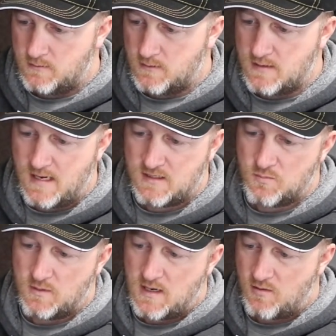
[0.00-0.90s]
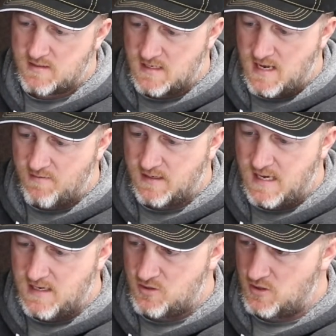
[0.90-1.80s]
The next one down is a
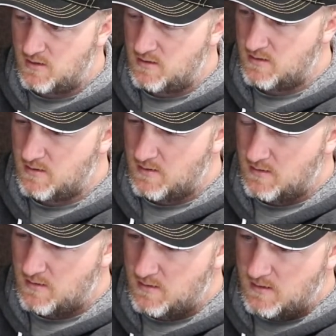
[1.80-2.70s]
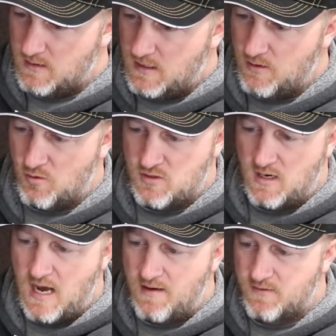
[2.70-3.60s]
navigation, and those
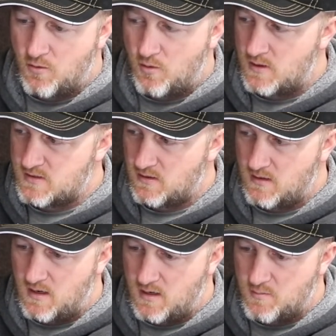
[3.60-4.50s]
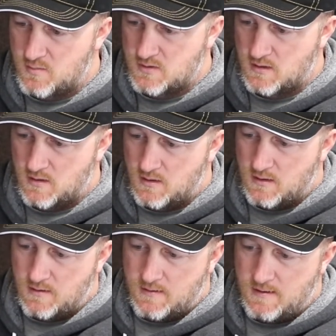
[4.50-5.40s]
are off-course alarms,
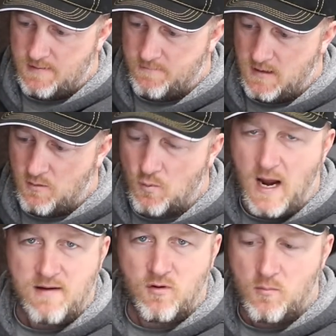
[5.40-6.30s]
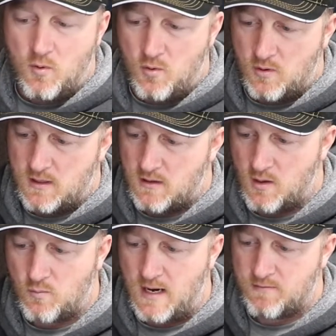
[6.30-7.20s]
arrival mode,
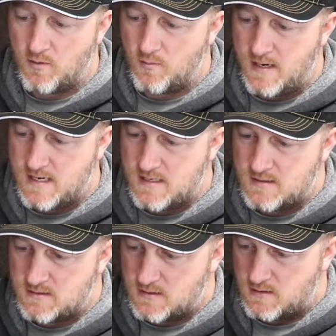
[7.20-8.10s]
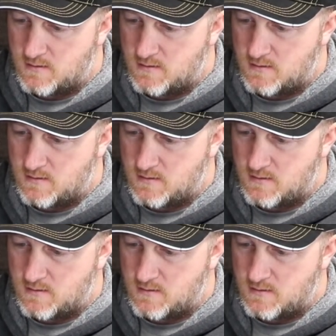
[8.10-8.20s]
arrival radius.